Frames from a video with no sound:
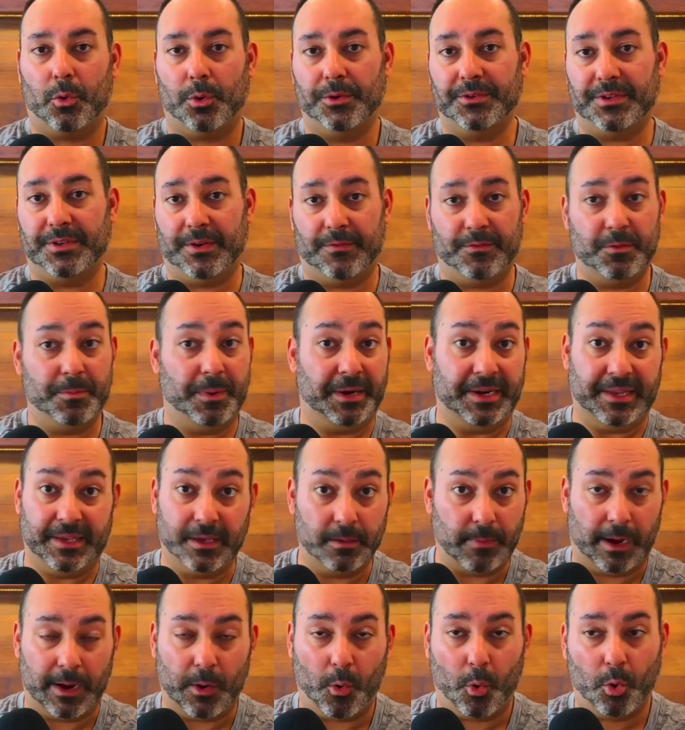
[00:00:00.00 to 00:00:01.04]
towards
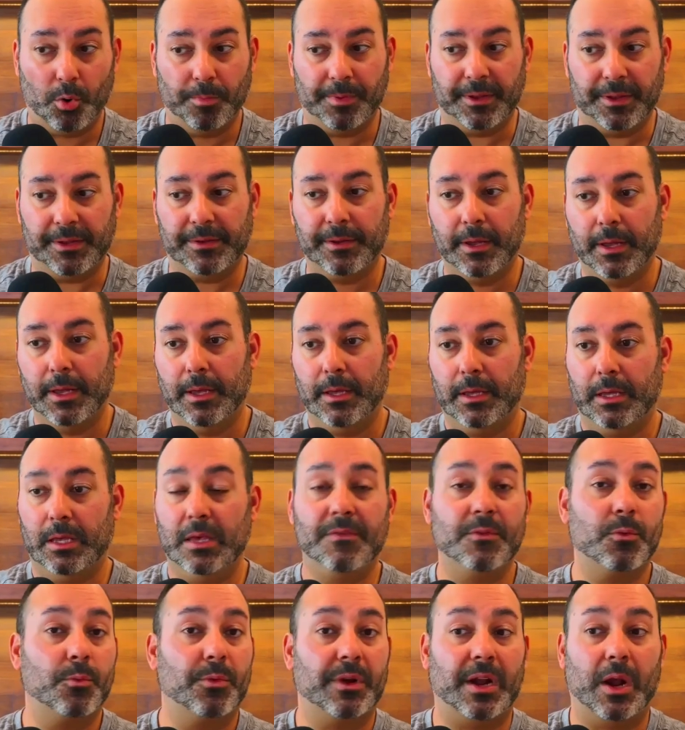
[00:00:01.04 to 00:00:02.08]
everybody in my orbit,
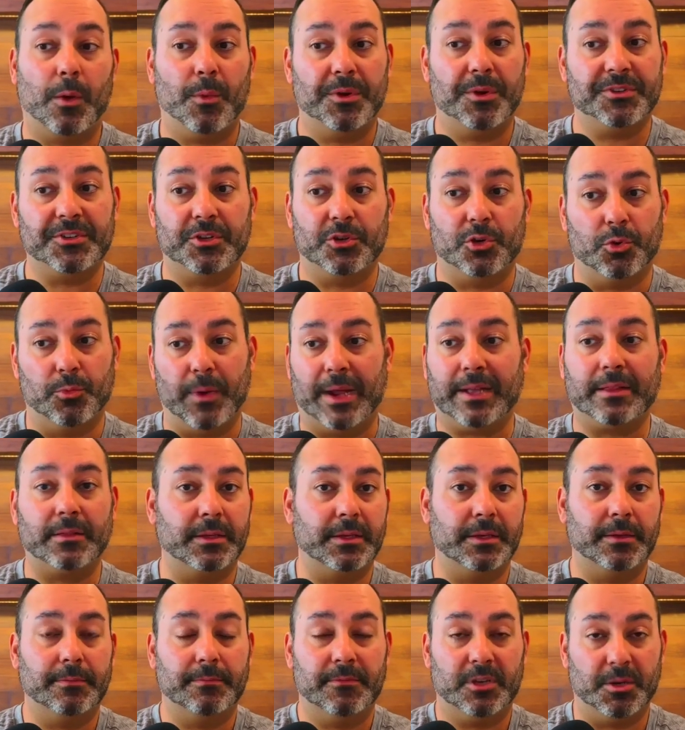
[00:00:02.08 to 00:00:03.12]
even when I wasn't
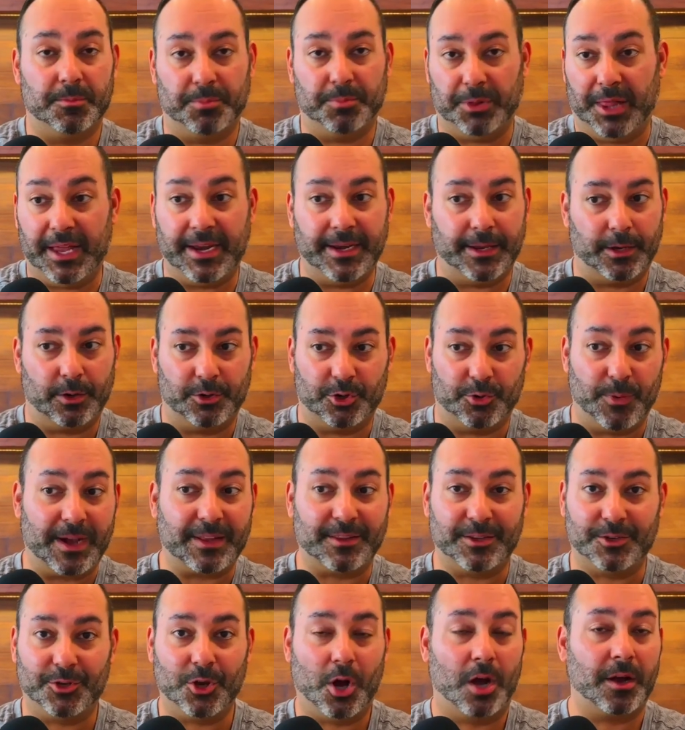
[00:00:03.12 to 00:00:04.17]
directly complaining or
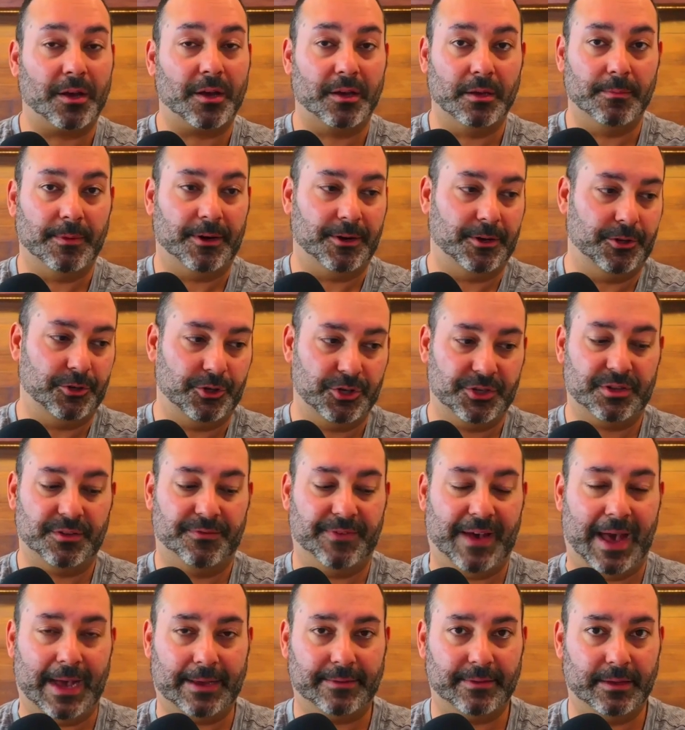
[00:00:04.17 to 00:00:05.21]
directly talking about it. Just
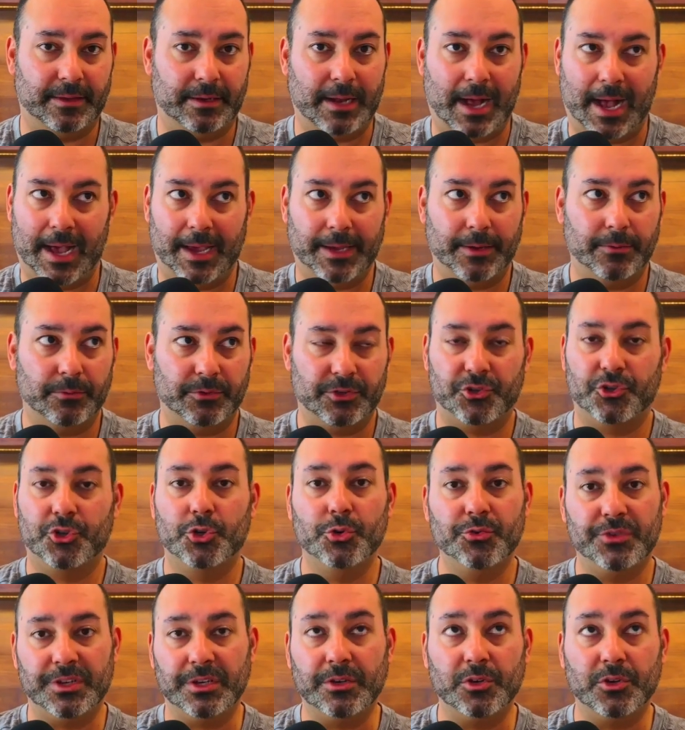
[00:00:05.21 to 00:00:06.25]
the fact that I was
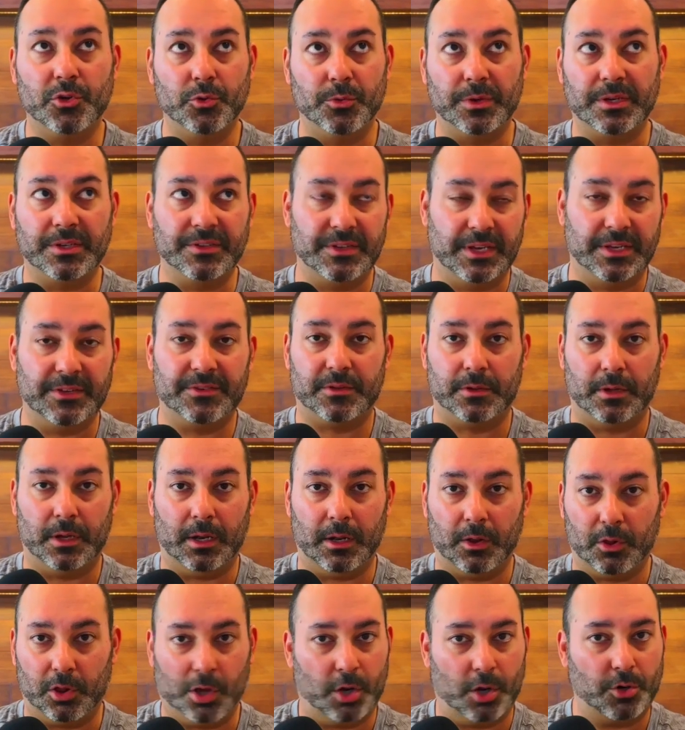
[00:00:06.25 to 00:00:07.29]
choosing to exist
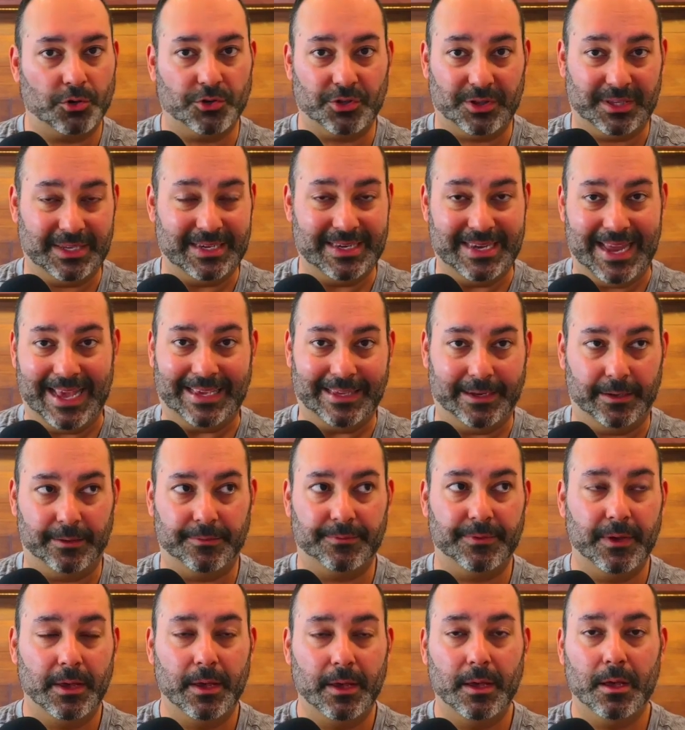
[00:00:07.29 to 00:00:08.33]
in a largely
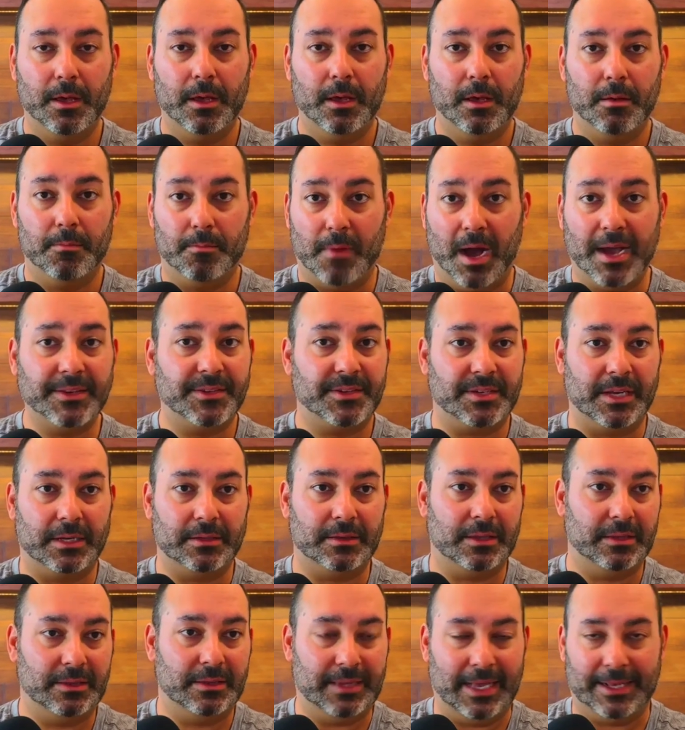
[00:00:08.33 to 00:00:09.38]
negative
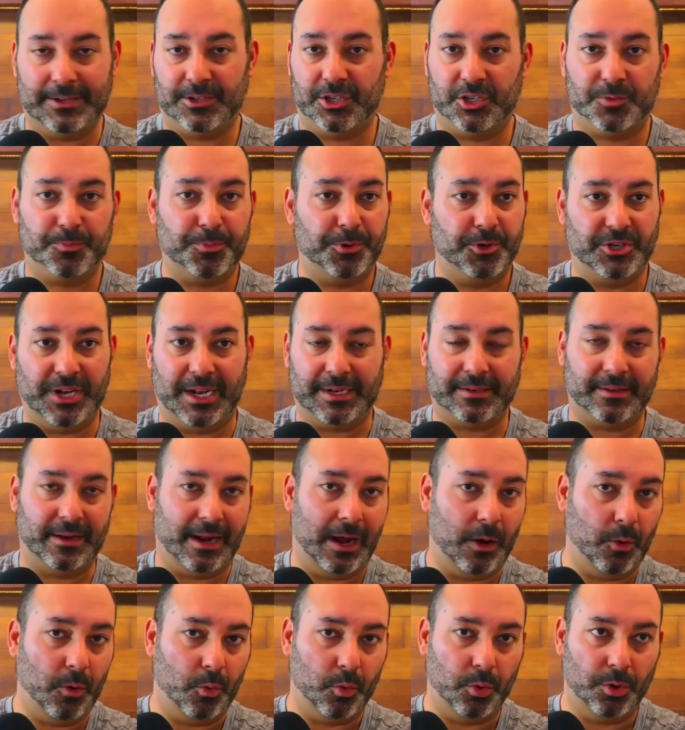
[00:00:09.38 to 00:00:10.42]
mindset, that just
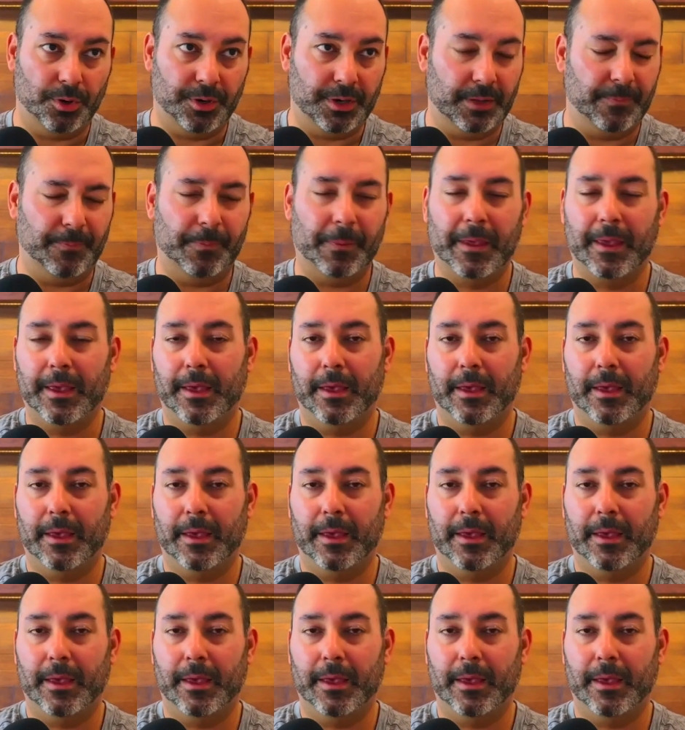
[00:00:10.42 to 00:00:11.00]
projected outward.